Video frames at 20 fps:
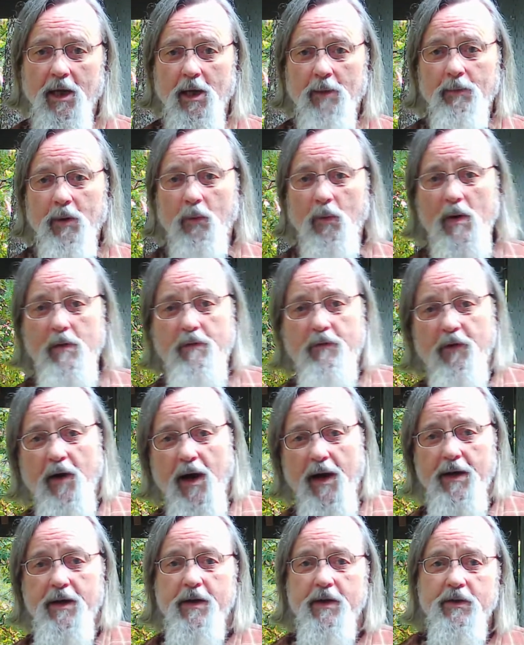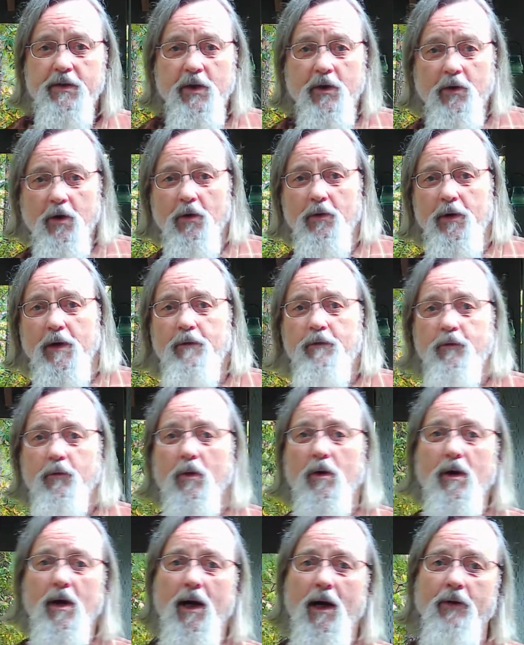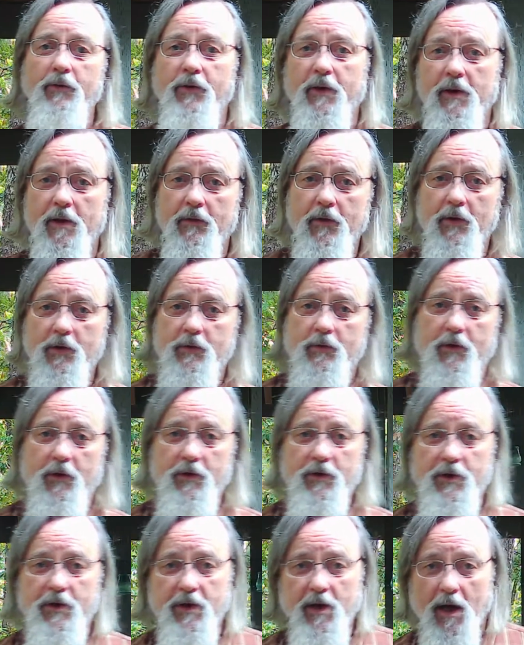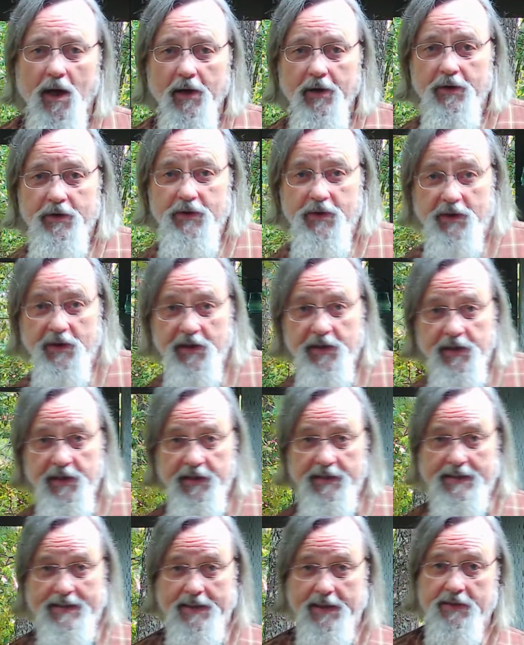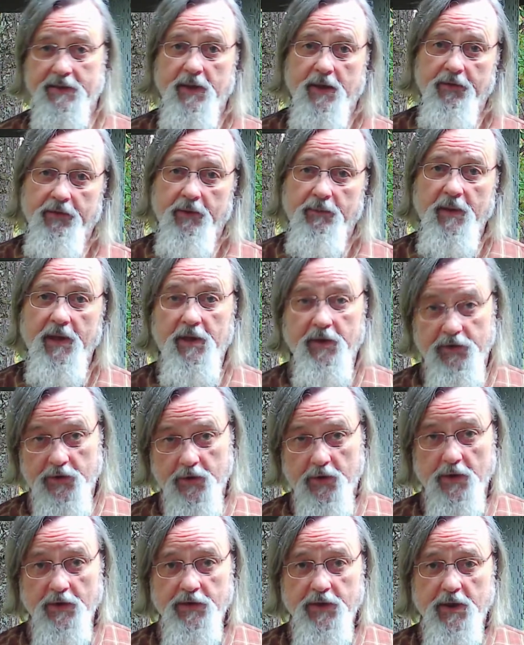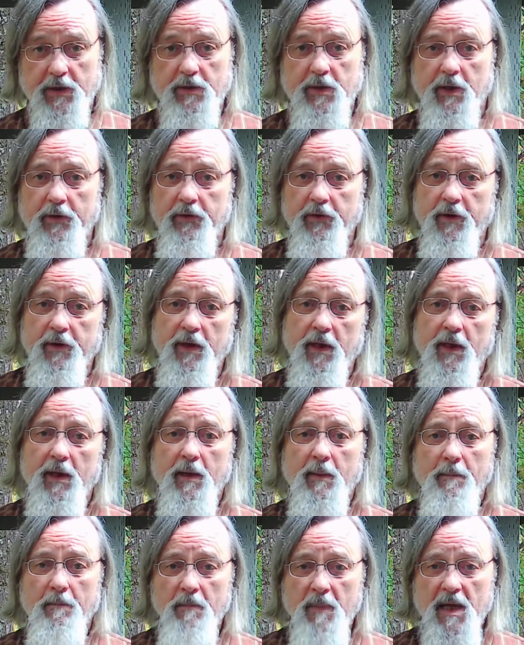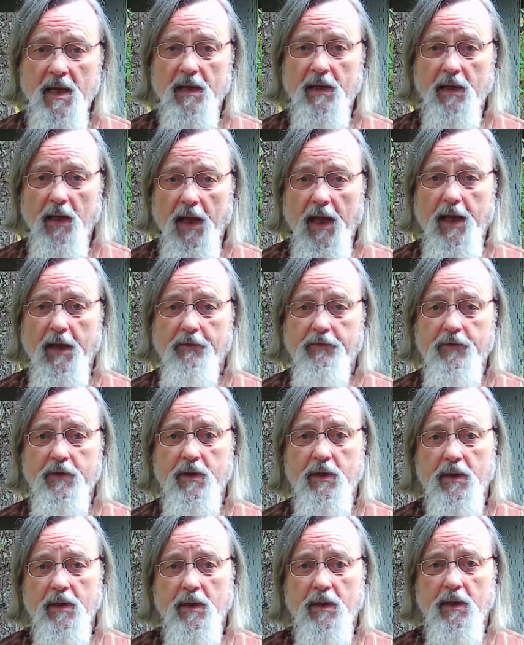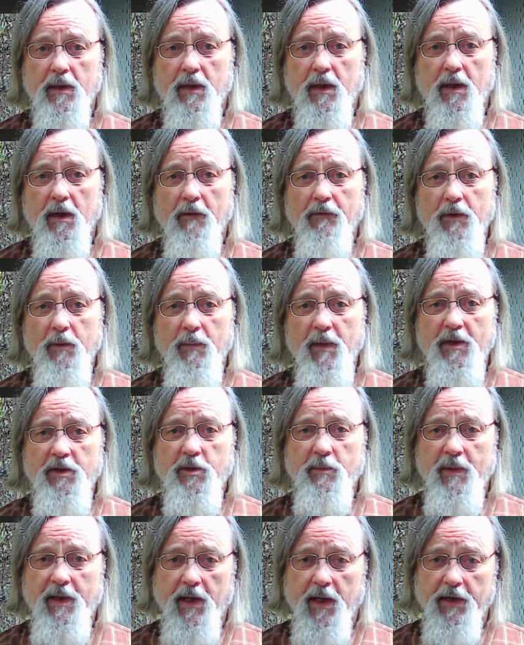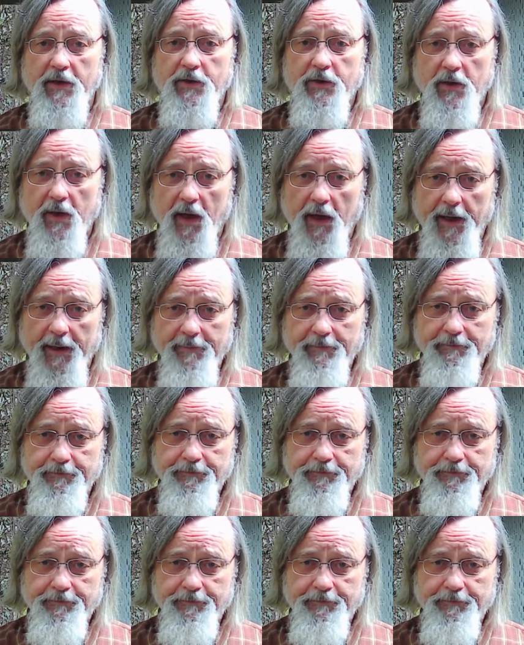But what we find is there are only 400 of those virgin daughters, and they need 600 because there are 600 men left of the Benjaminite tribe.